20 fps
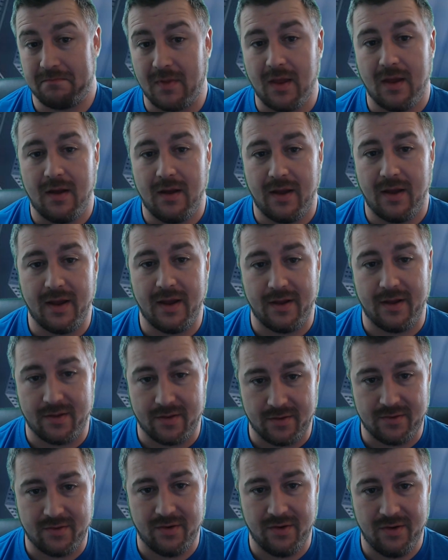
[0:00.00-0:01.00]
It is a
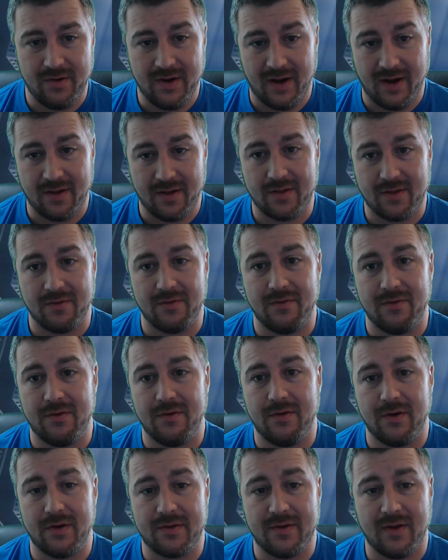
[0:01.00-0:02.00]
2 dice
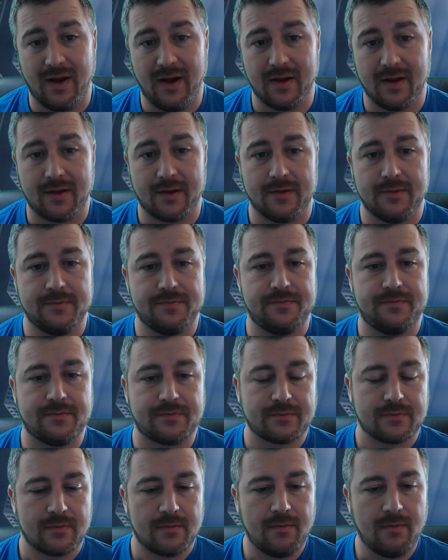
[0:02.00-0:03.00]
attack.
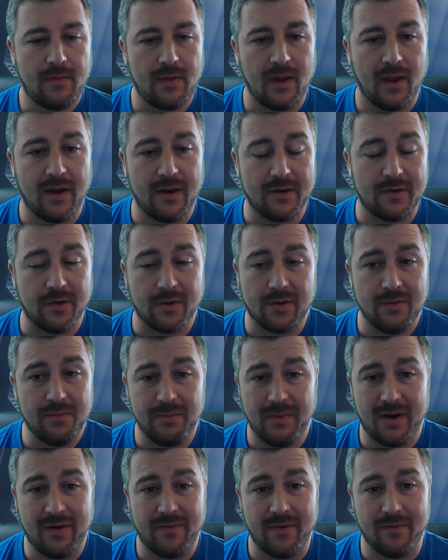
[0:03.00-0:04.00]
It doesn't
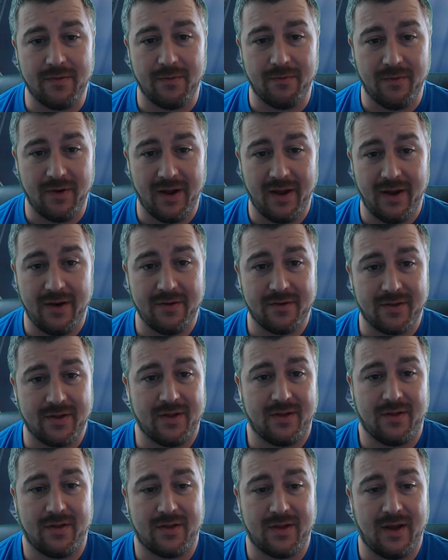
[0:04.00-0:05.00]
benefit from range because it's a
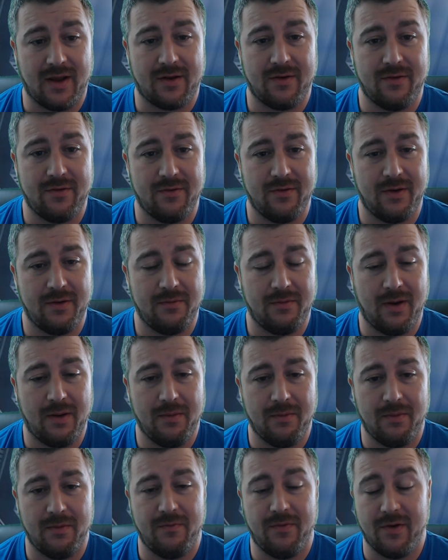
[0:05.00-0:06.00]
secondary
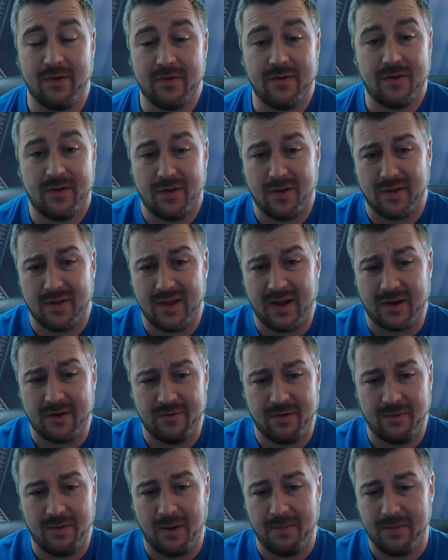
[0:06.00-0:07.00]
functions as a secondary
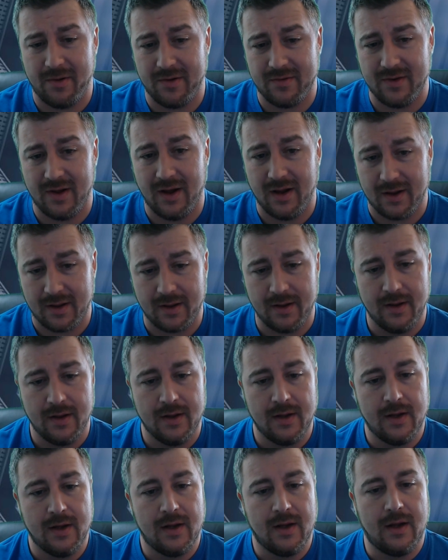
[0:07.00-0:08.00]
weapon attack,
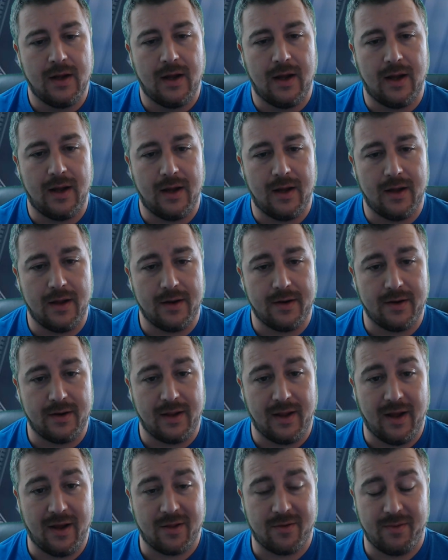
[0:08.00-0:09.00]
and it
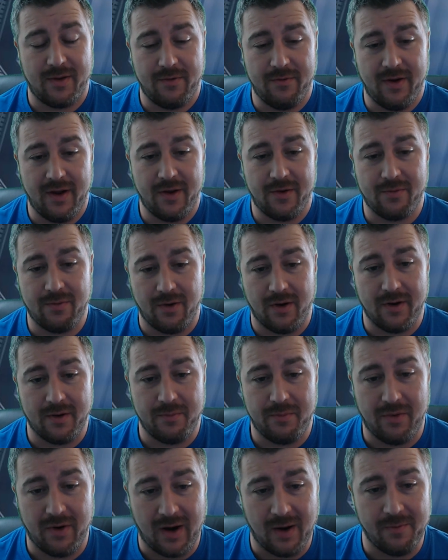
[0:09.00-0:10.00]
has to be range 1
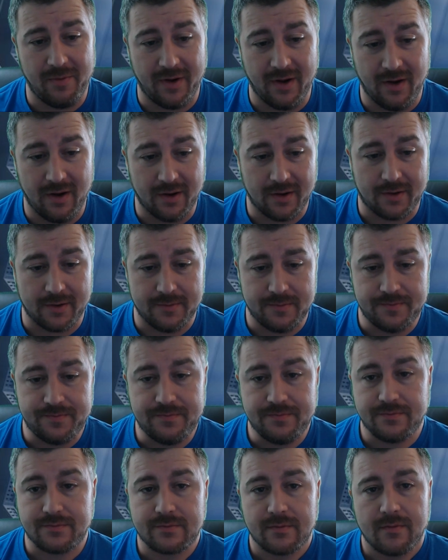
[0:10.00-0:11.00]
primary arc
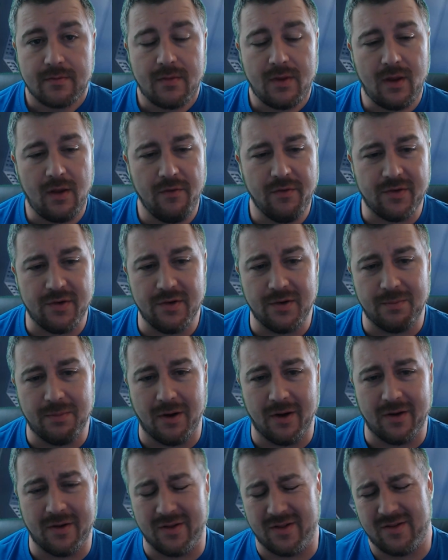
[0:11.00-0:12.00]
of 2
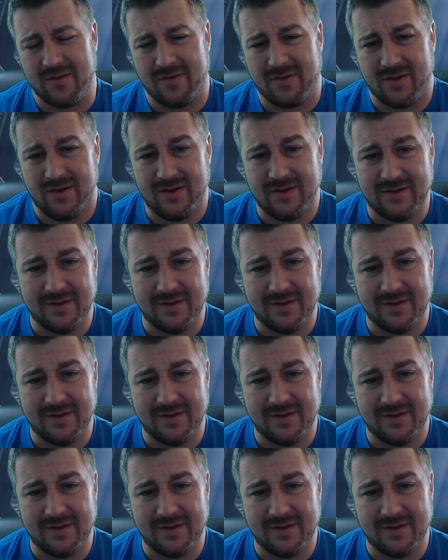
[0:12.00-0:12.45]
points. So